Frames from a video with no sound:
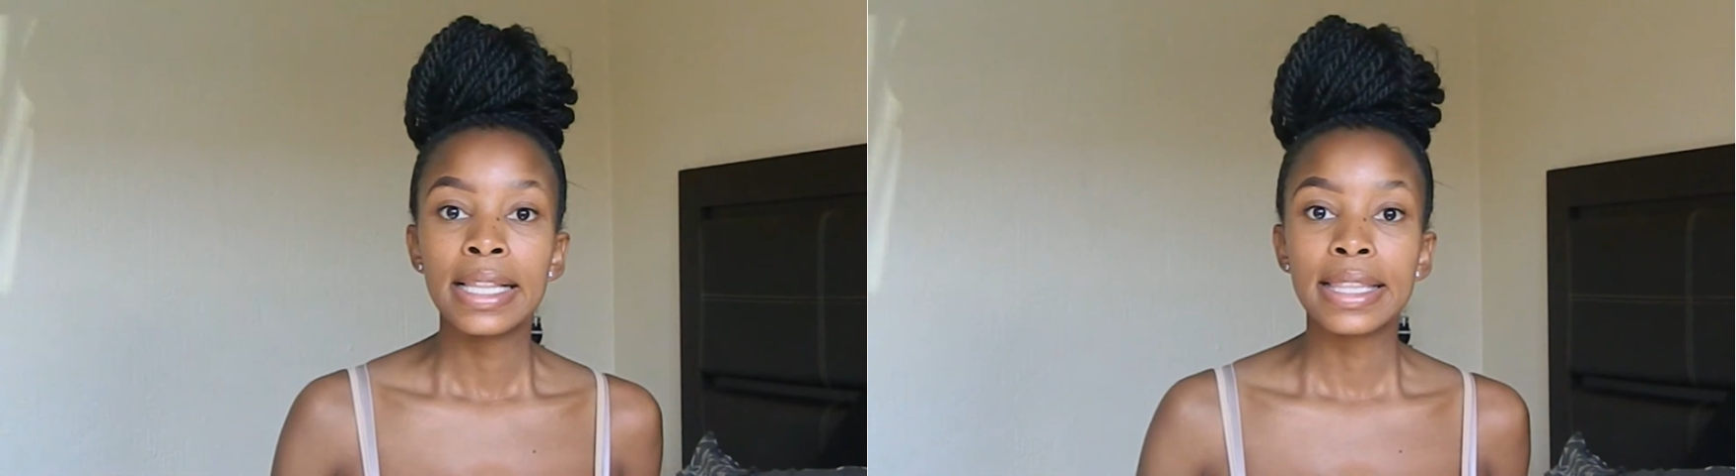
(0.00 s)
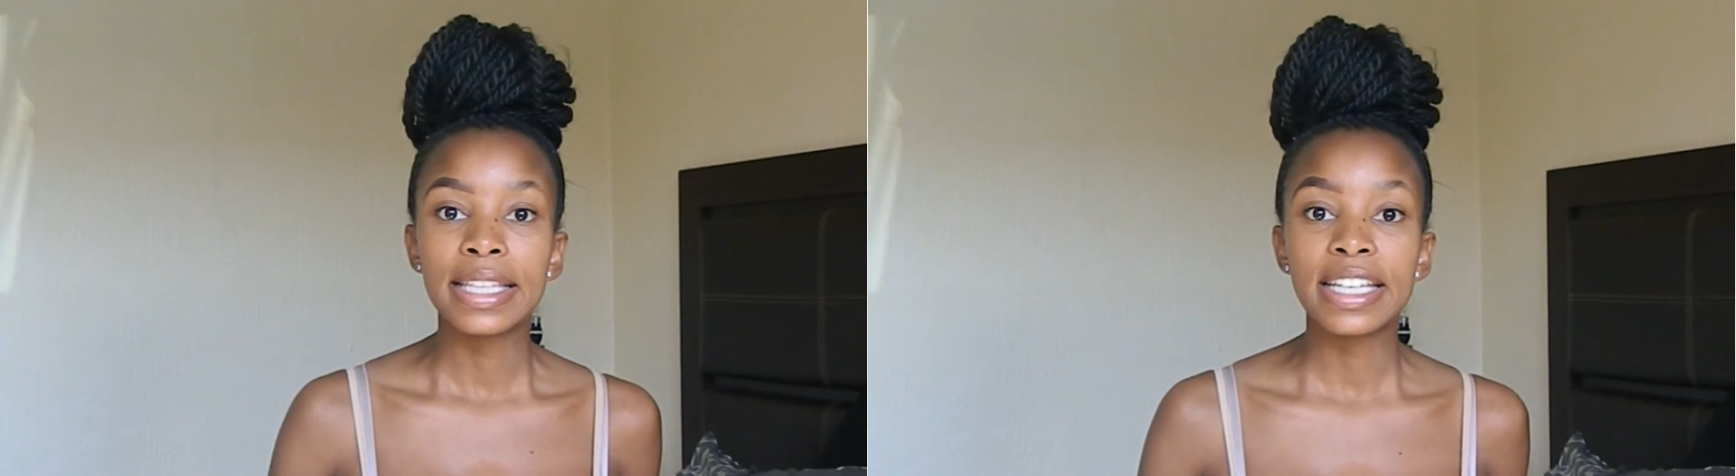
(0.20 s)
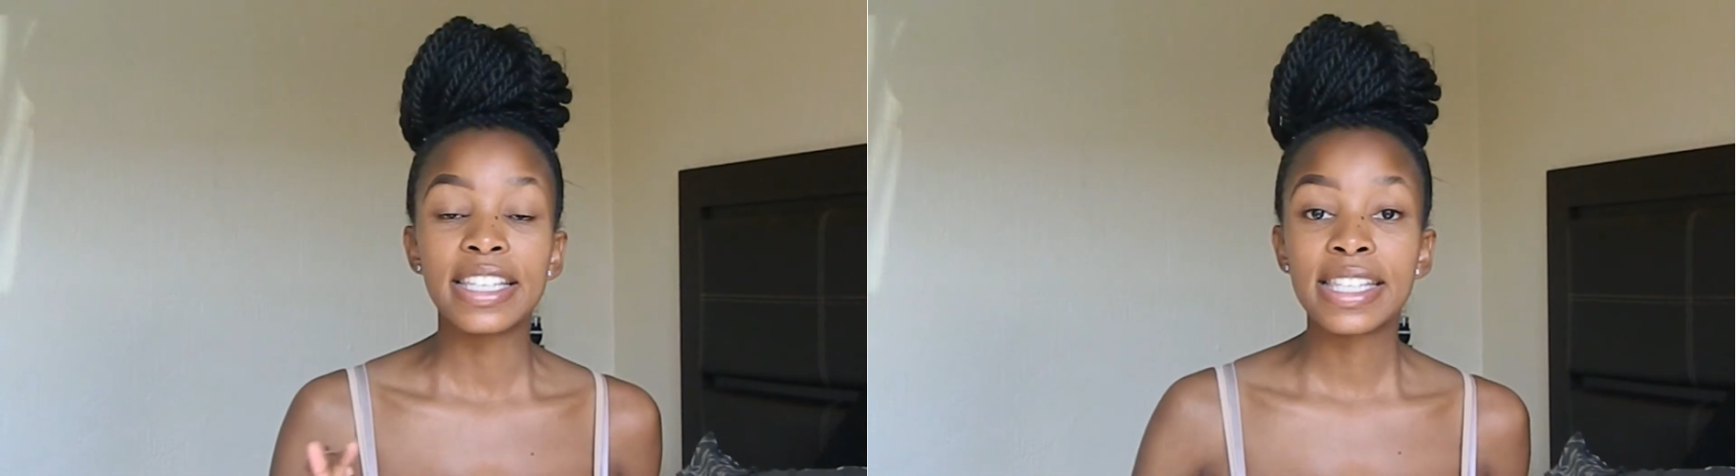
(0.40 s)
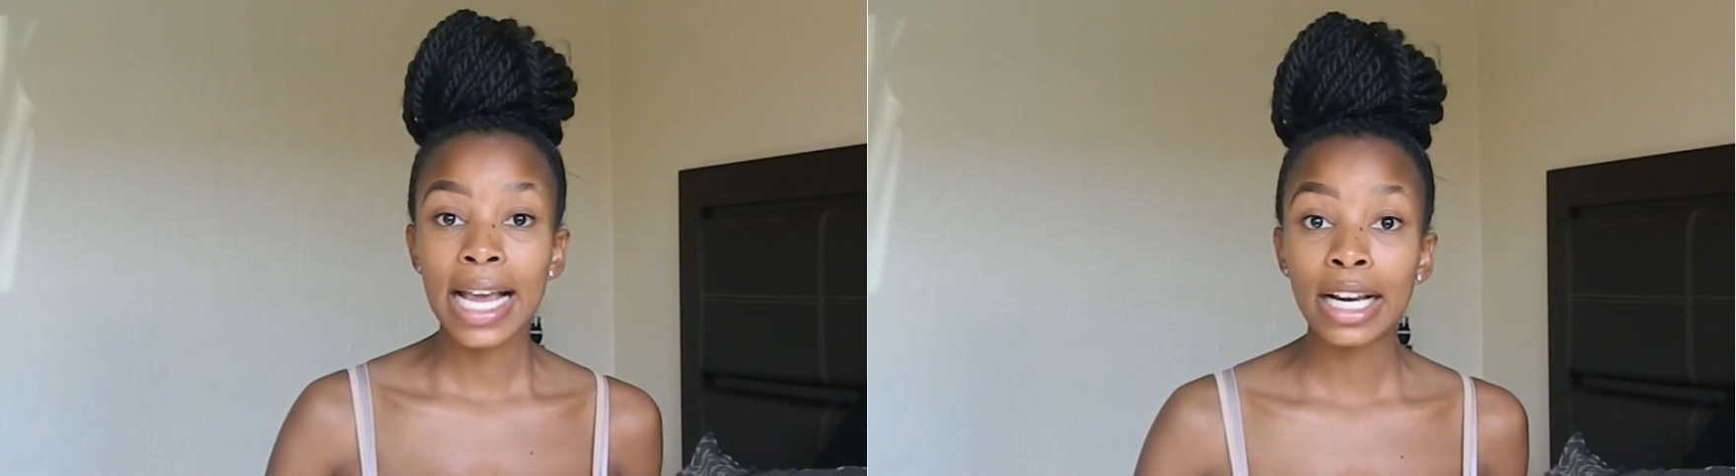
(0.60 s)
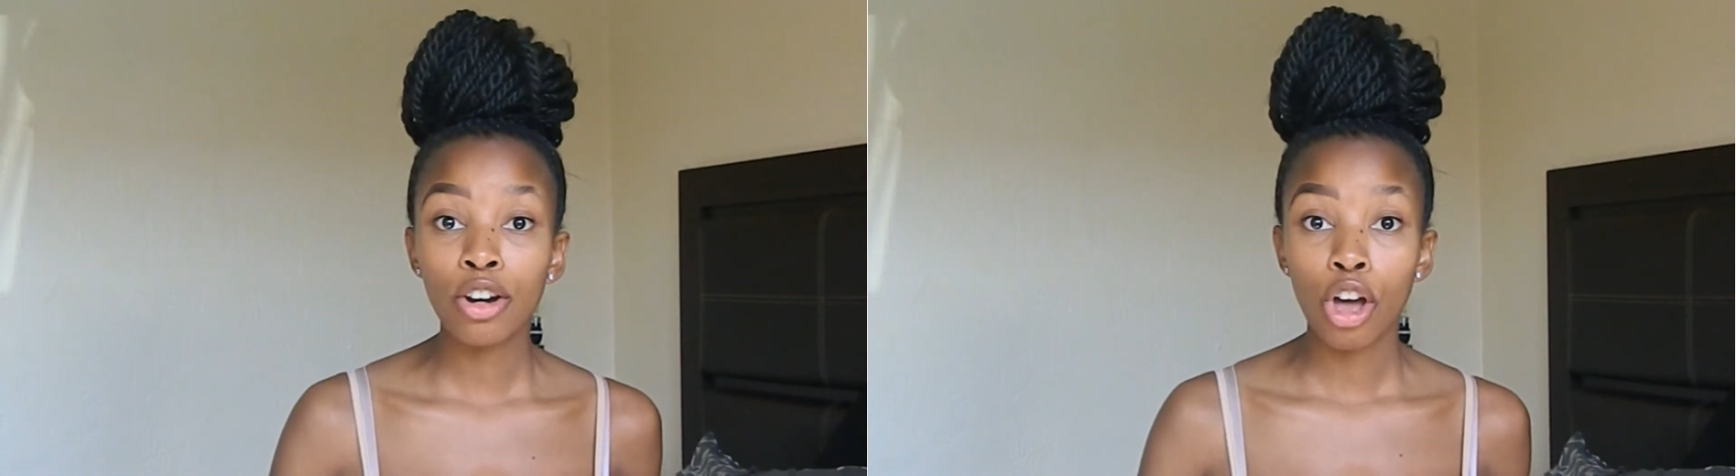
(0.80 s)
The
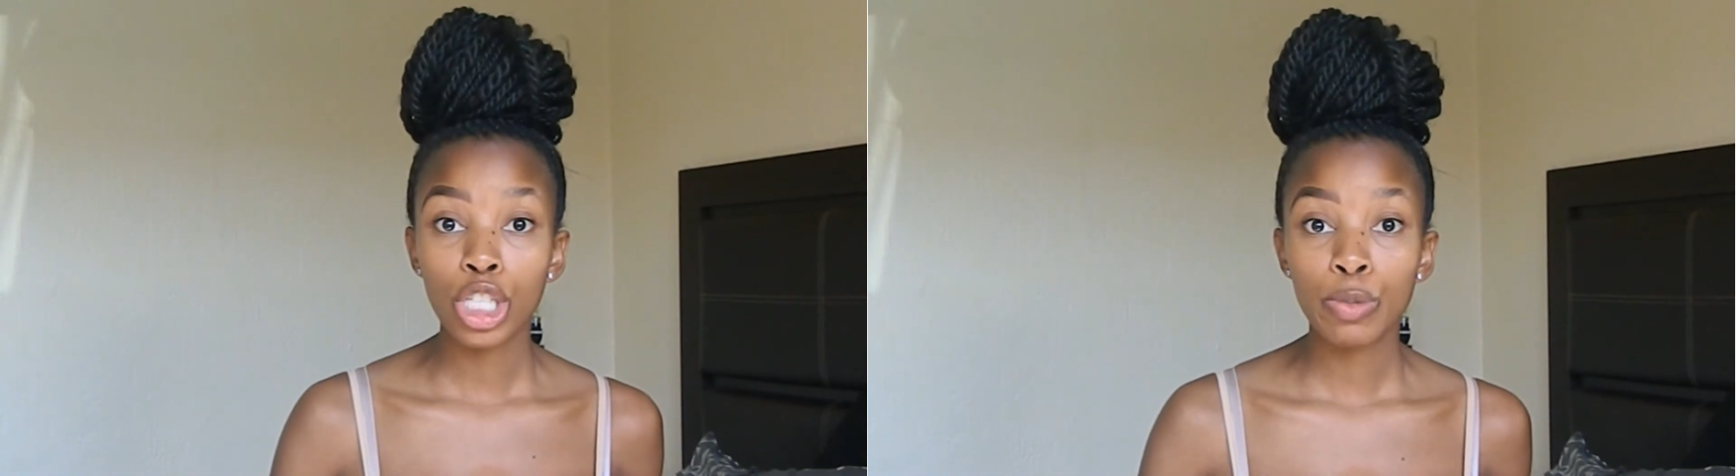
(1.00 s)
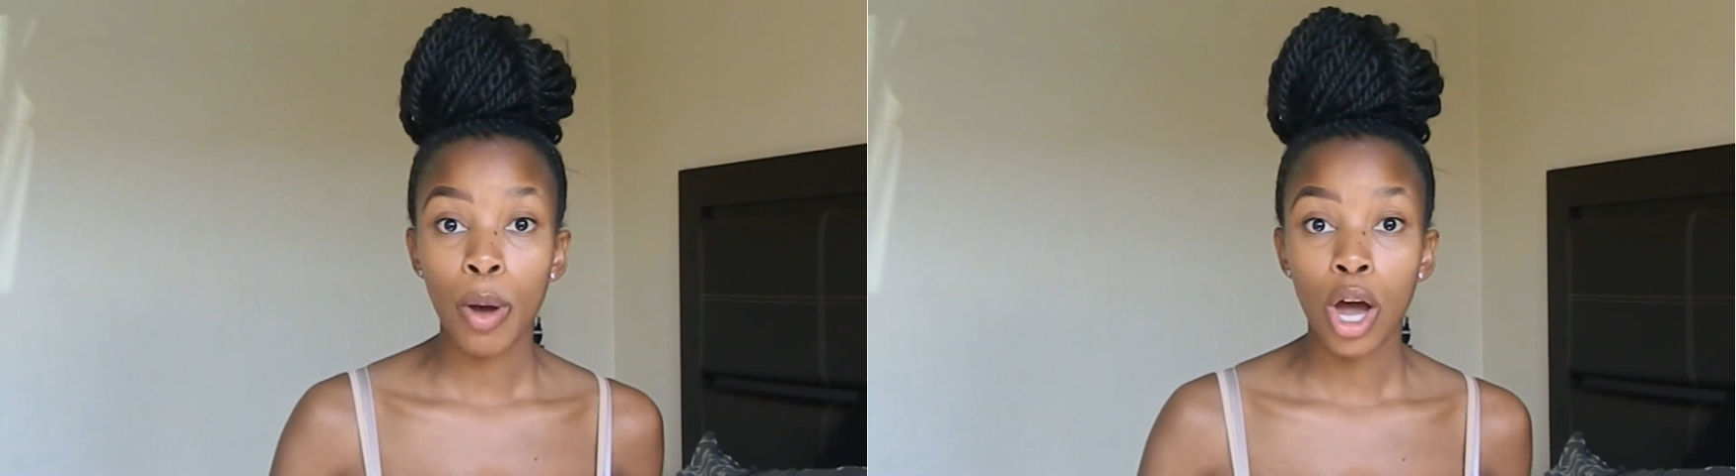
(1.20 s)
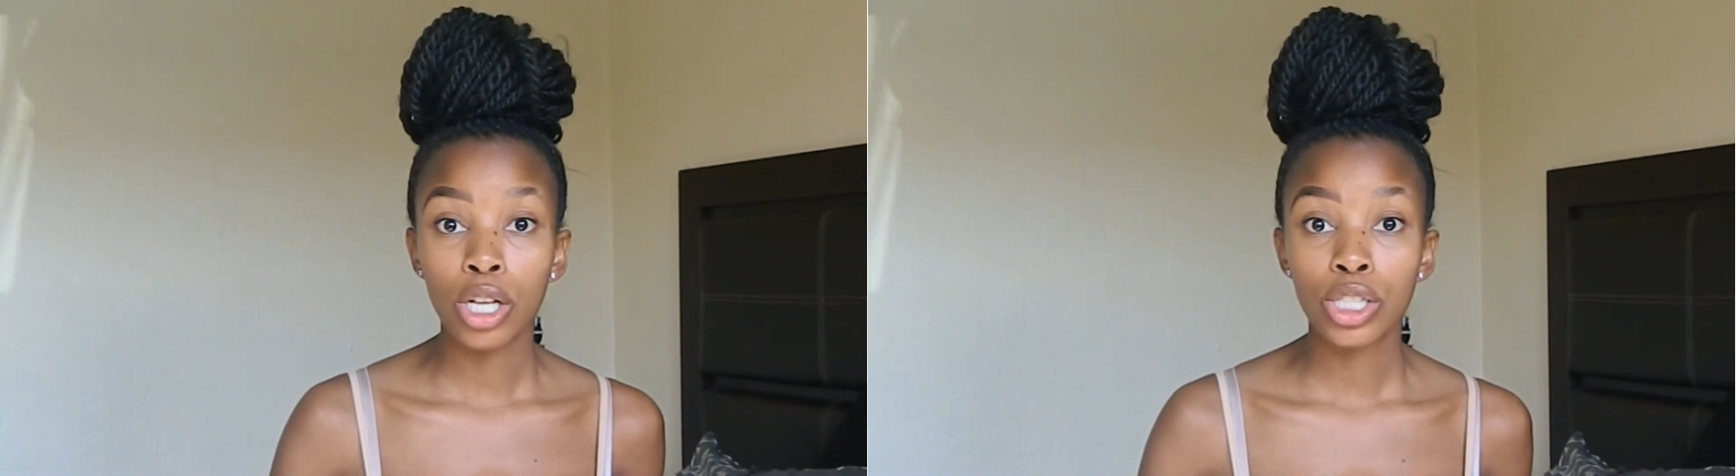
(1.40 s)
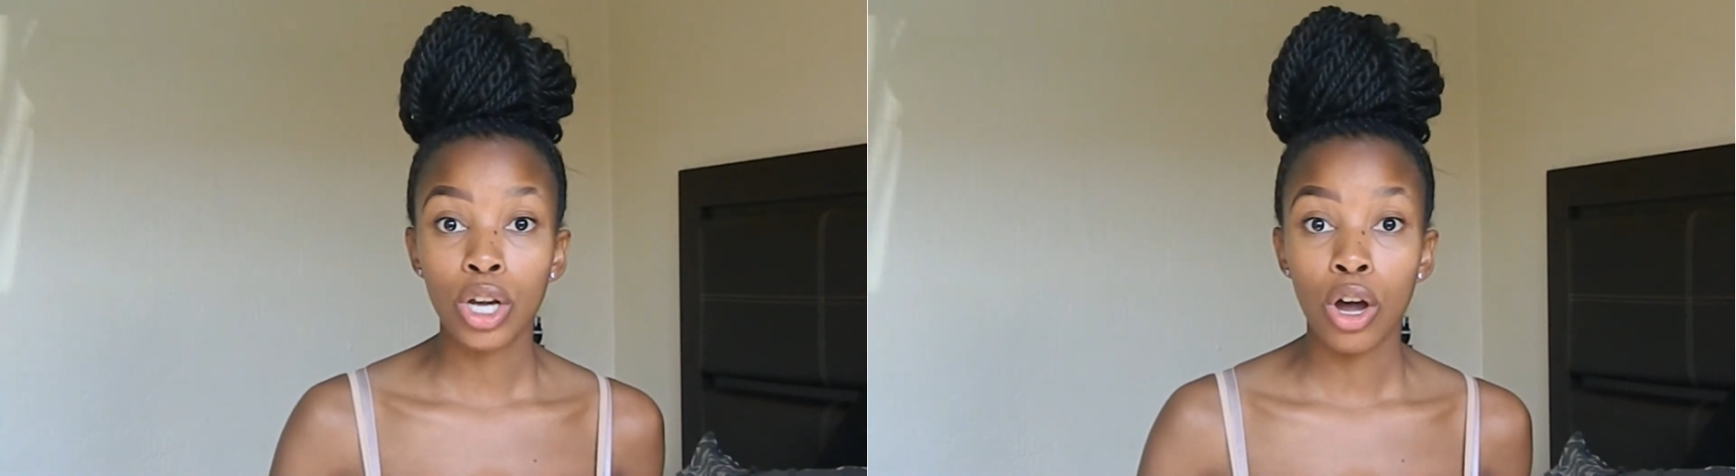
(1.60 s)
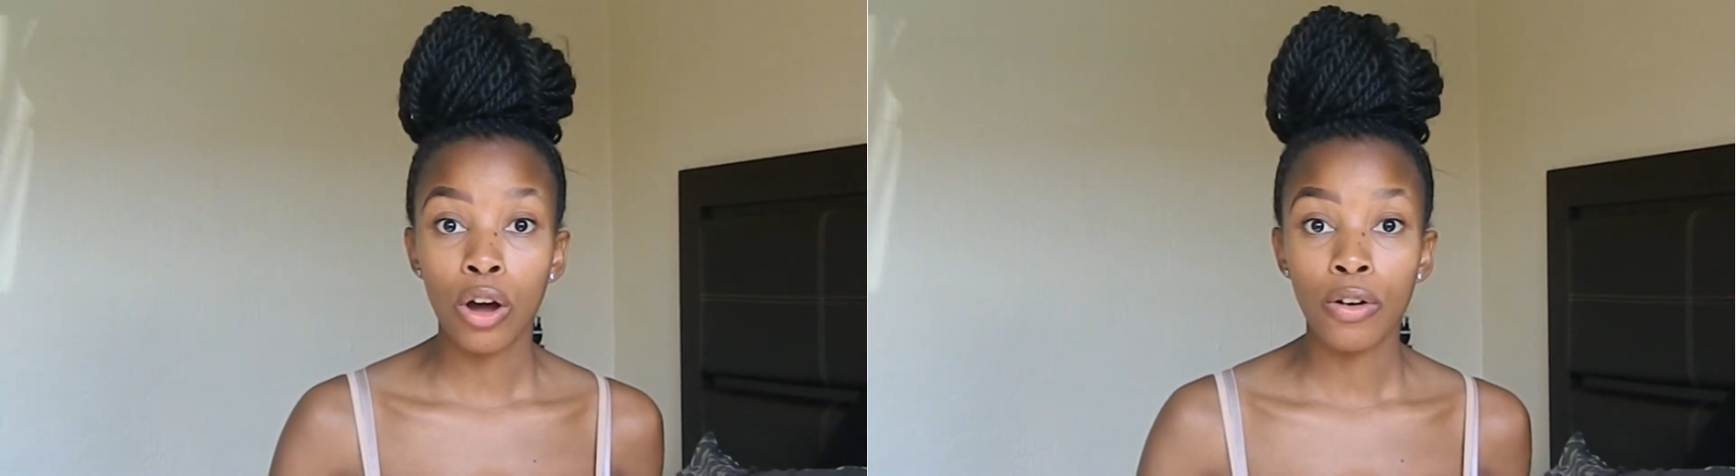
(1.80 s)
second last part
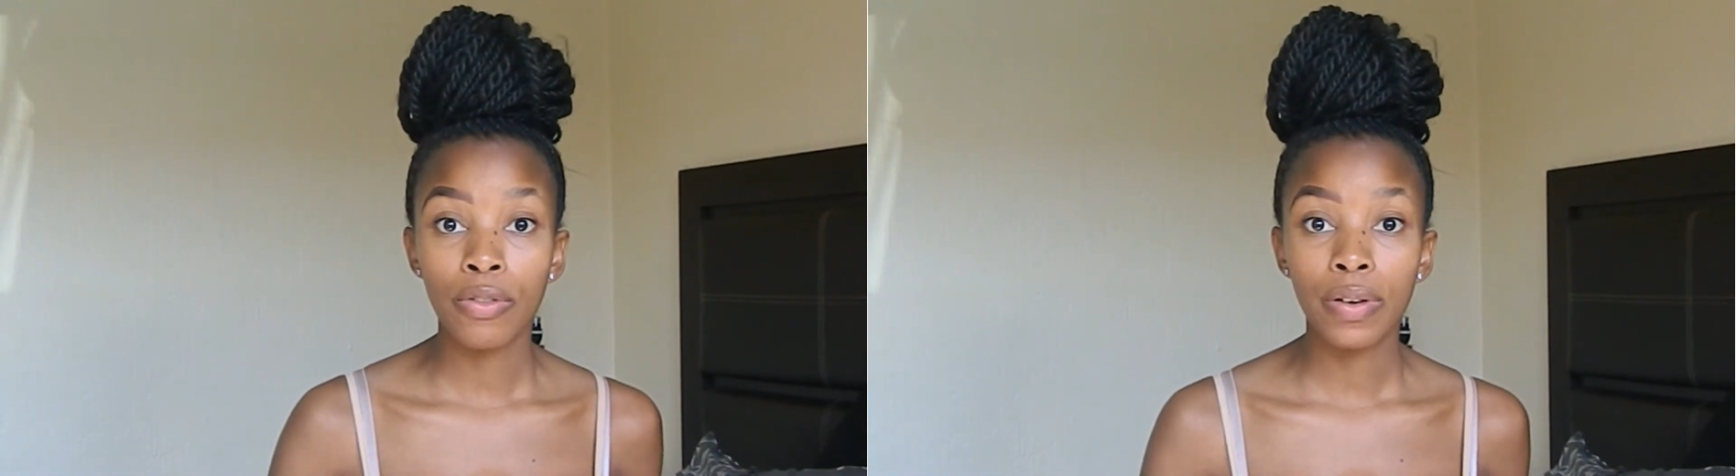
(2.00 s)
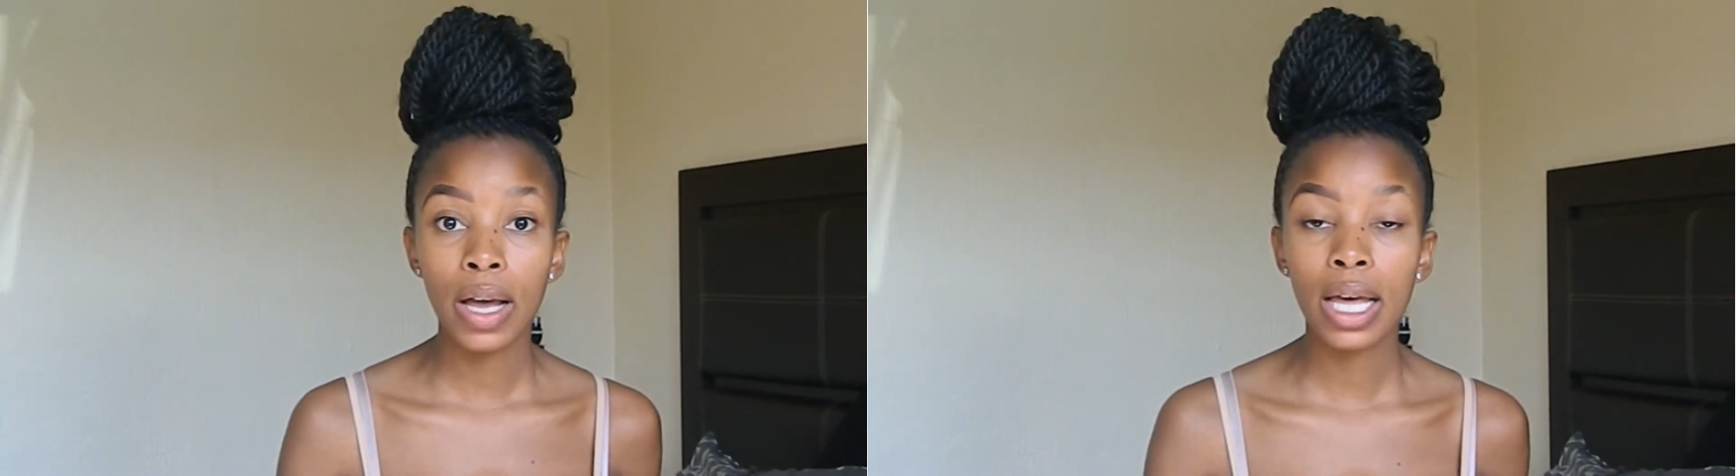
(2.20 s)
of